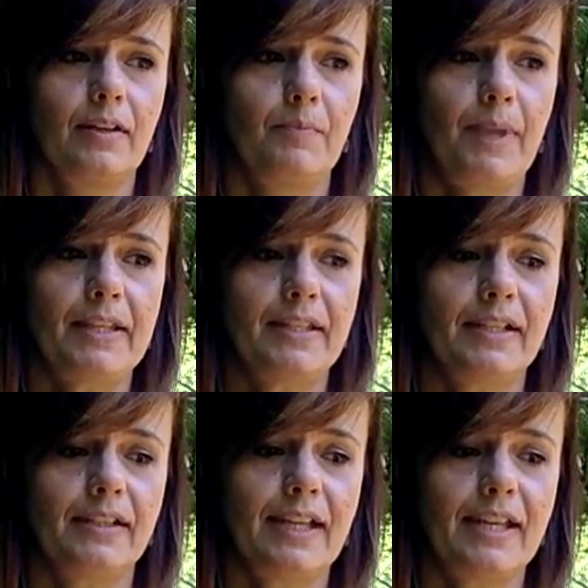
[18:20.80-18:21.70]

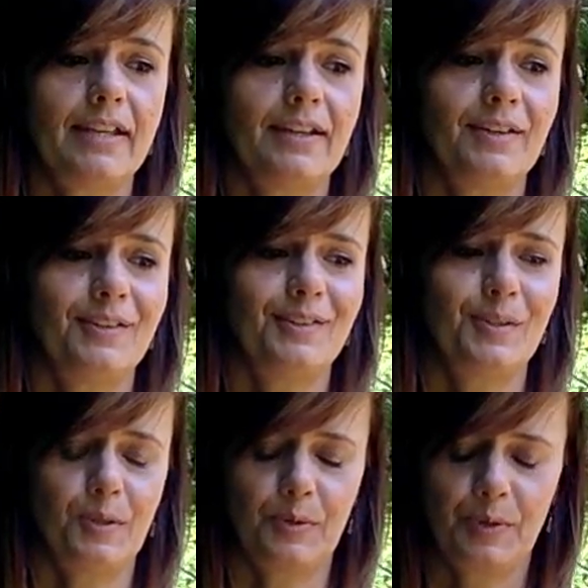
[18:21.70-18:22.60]
Basically,
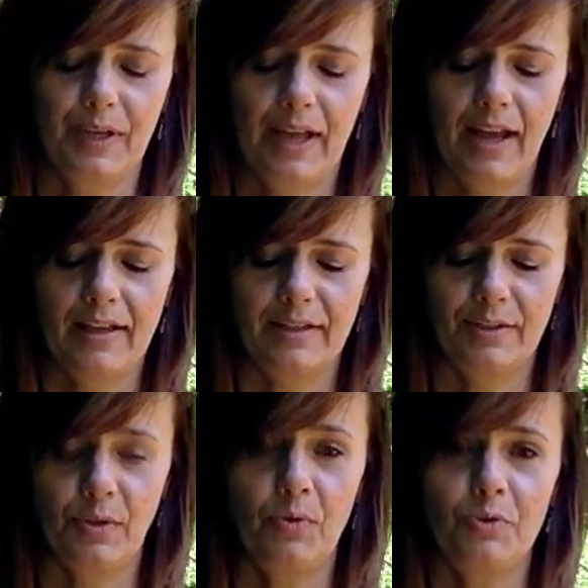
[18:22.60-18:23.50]
as
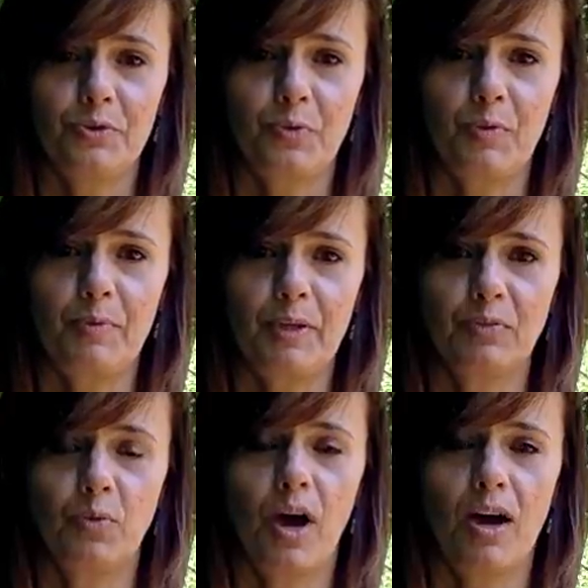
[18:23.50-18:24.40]
souls, we build
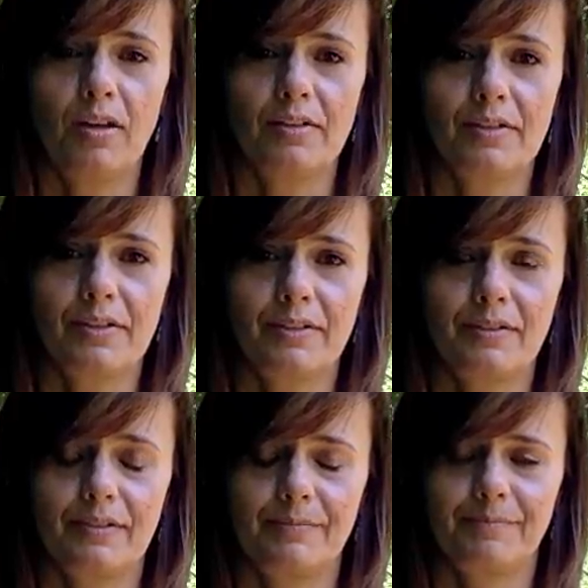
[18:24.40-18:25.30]
walls.
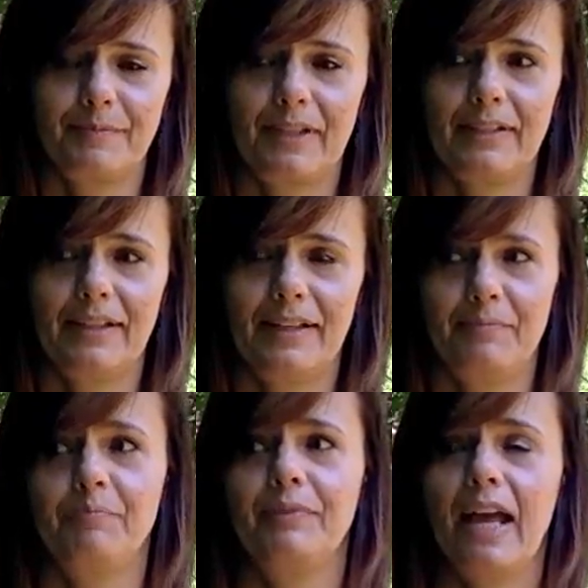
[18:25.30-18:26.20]

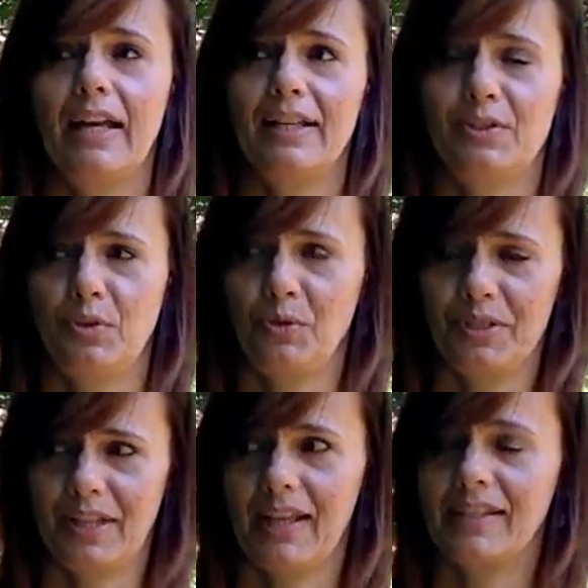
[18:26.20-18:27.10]
Not as
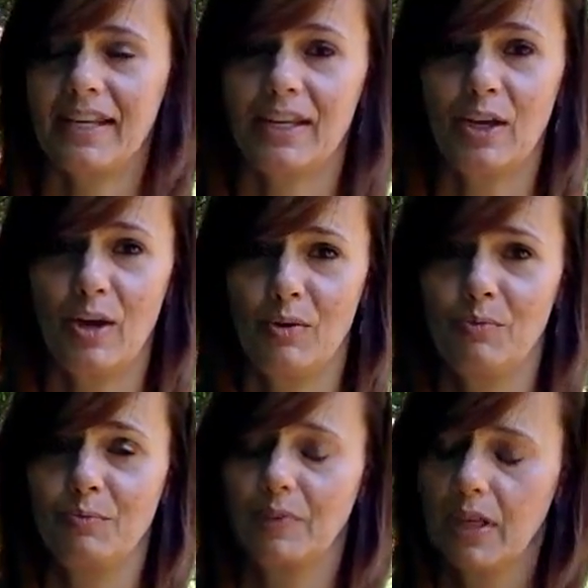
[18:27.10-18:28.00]
souls, as ego.
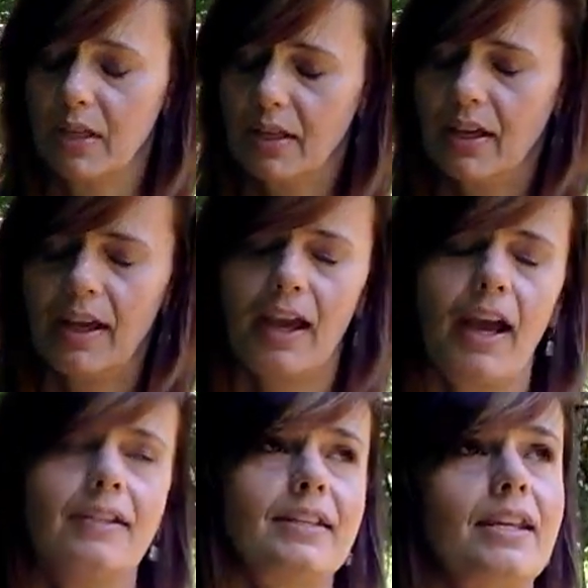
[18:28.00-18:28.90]

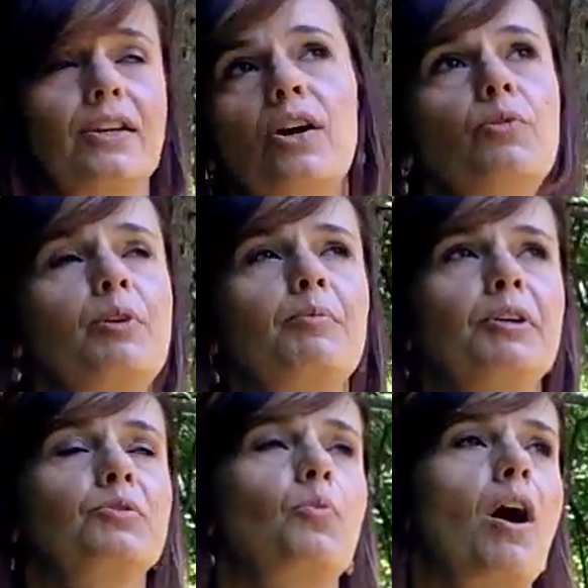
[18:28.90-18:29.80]
As ego, we
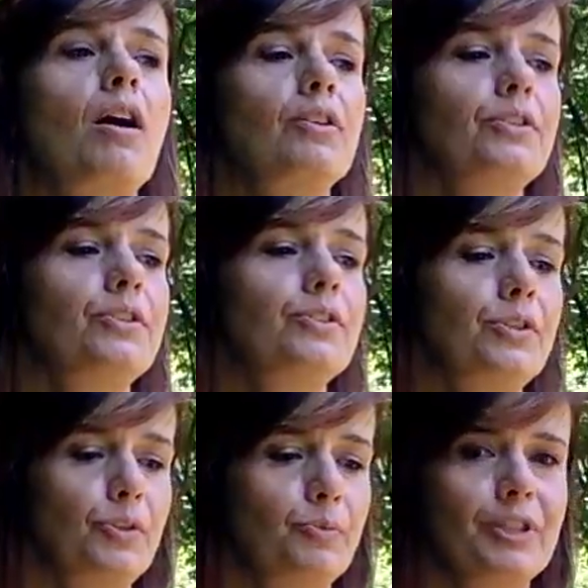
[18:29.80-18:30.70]
build walls
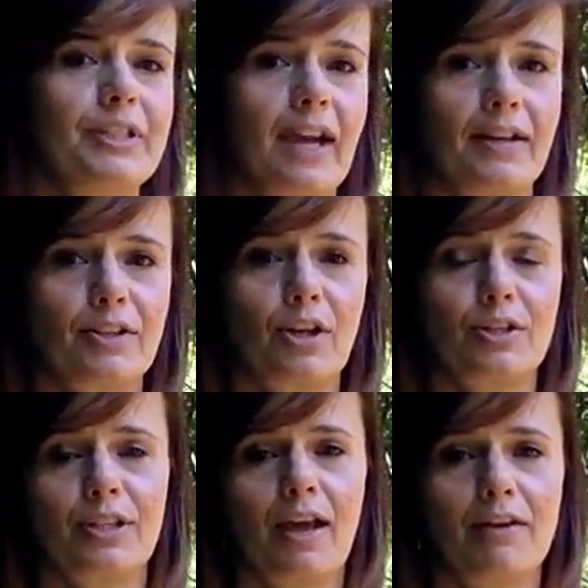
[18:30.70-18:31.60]
to protect
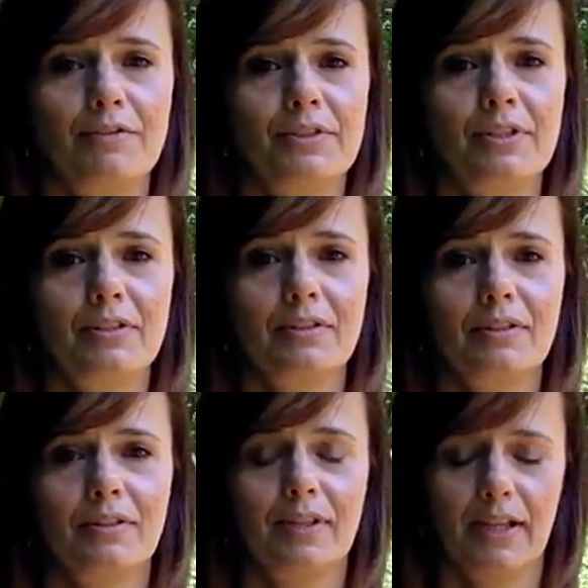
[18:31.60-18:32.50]
ourselves,
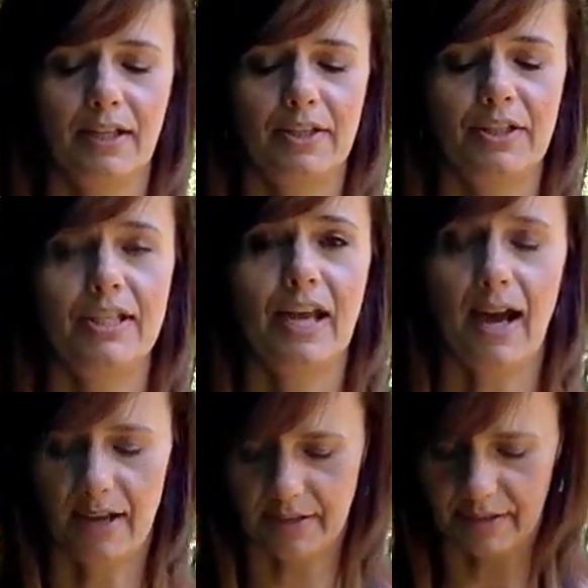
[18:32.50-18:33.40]
to
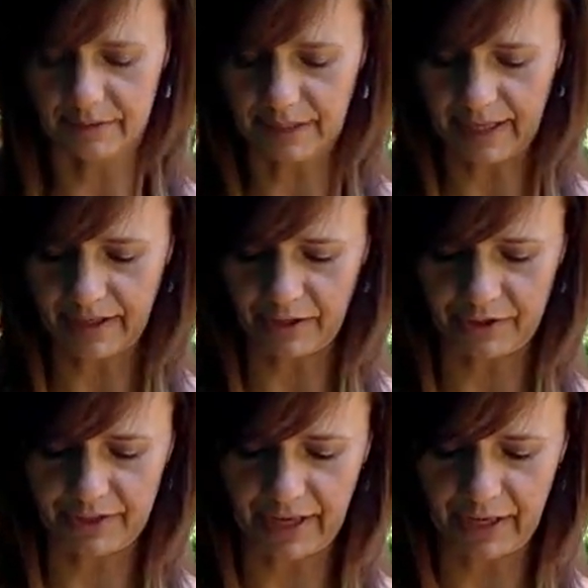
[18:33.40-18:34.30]
not let
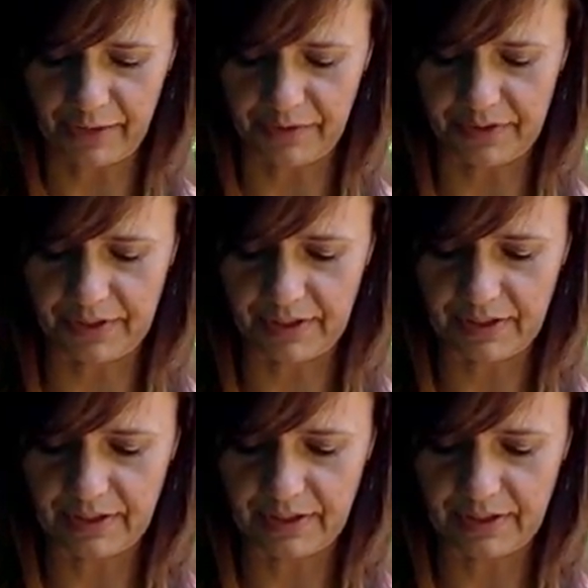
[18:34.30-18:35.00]
ourselves